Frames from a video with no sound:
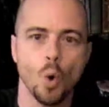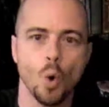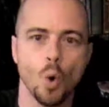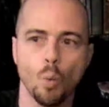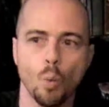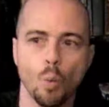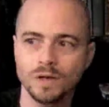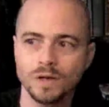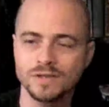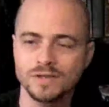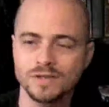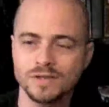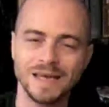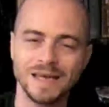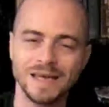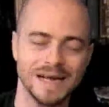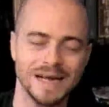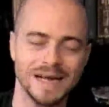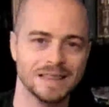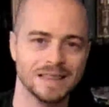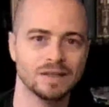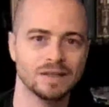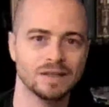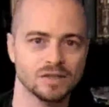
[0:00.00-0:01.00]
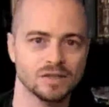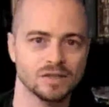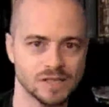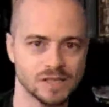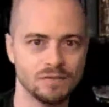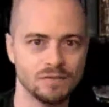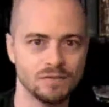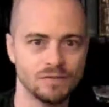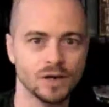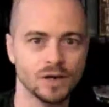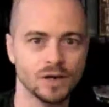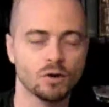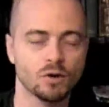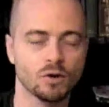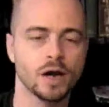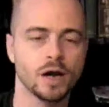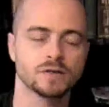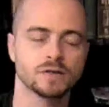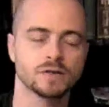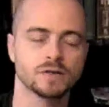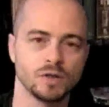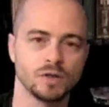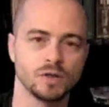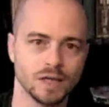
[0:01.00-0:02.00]
once again, I think the saving
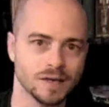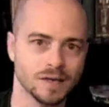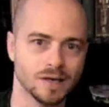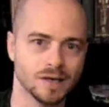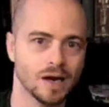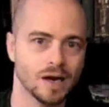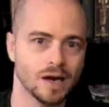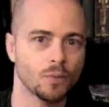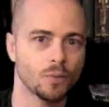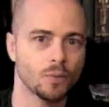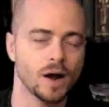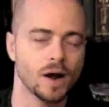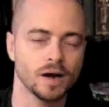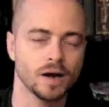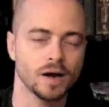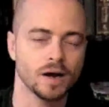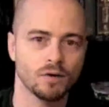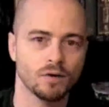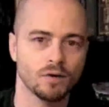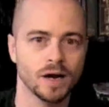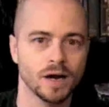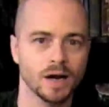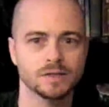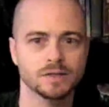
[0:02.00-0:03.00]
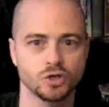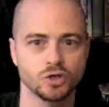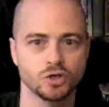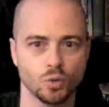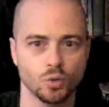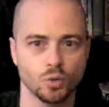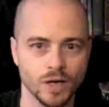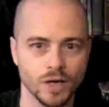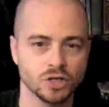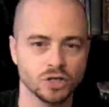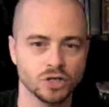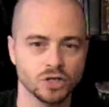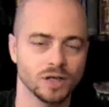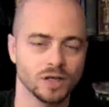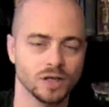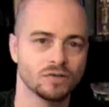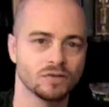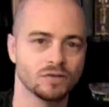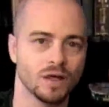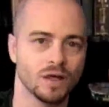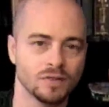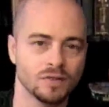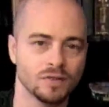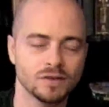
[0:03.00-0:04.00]
grace of the entire Ryan Grant situation is
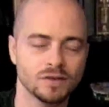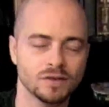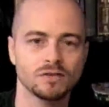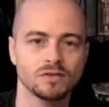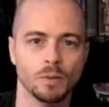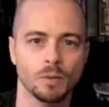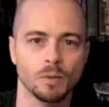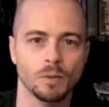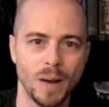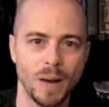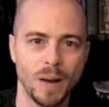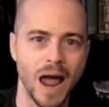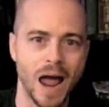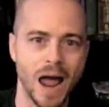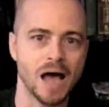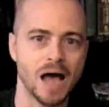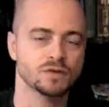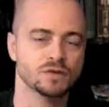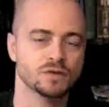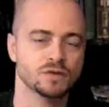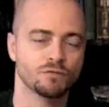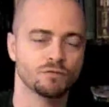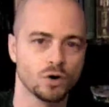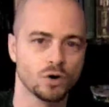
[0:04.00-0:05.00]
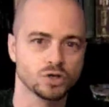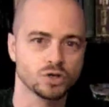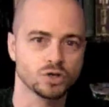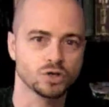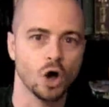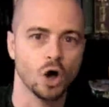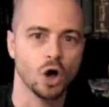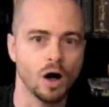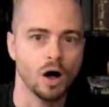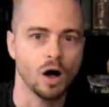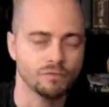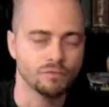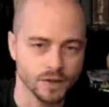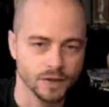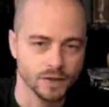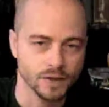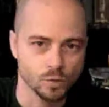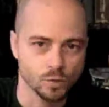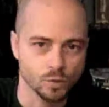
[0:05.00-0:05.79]
that this is a pass-first offense.